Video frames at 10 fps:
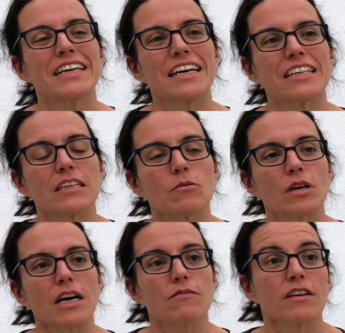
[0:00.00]
and then we
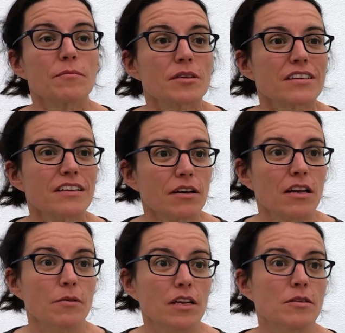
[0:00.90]
have a limited
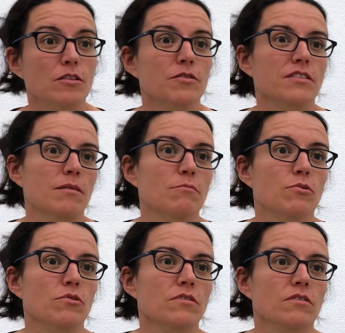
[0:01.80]
availability of
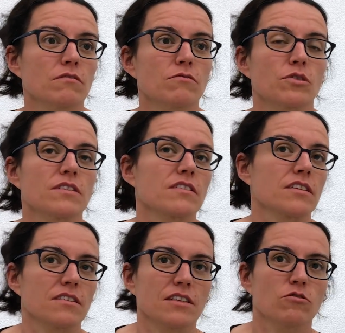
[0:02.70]
samples. For
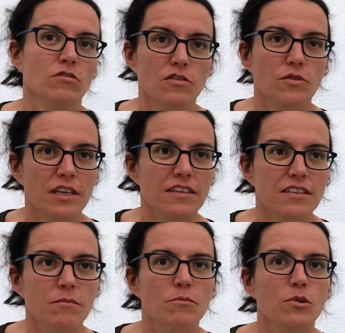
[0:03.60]
instance, just to give you an
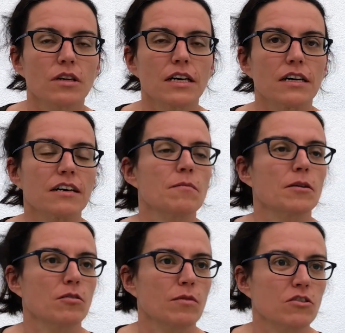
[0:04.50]
example,
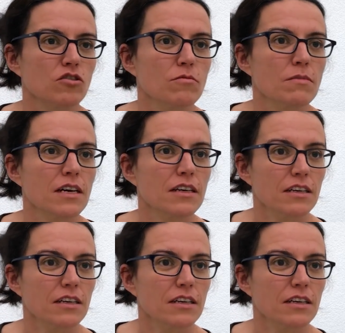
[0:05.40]
hepatoblastoma,